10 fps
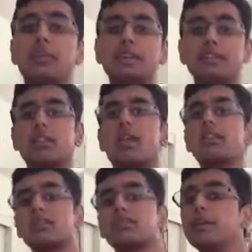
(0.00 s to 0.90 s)
because a lot
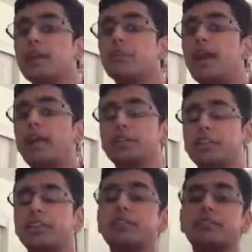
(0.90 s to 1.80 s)
of this film,
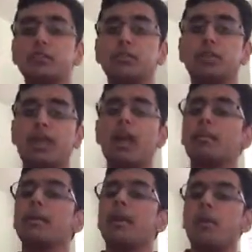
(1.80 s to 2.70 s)
actually, if you look it
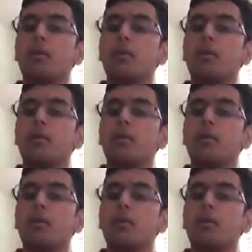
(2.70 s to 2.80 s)
up,